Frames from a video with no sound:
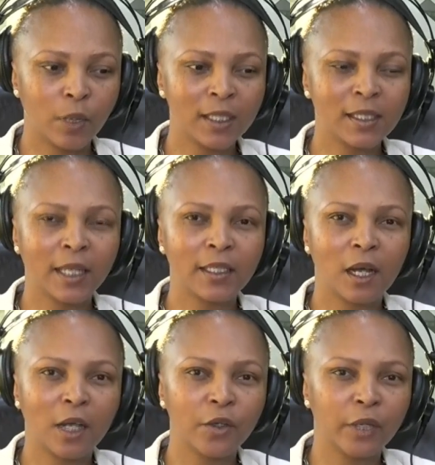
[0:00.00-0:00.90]
what state
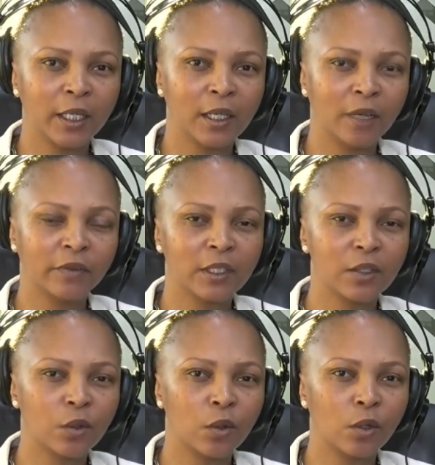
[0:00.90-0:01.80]
are you in after
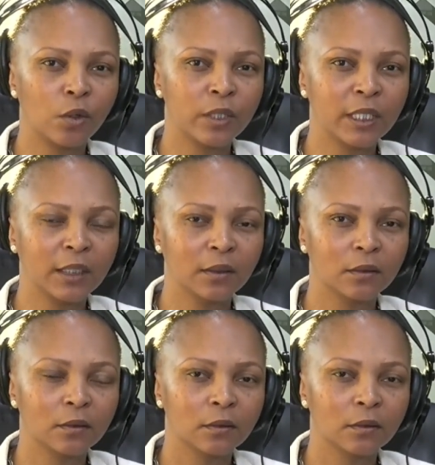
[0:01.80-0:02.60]
this whole ordeal?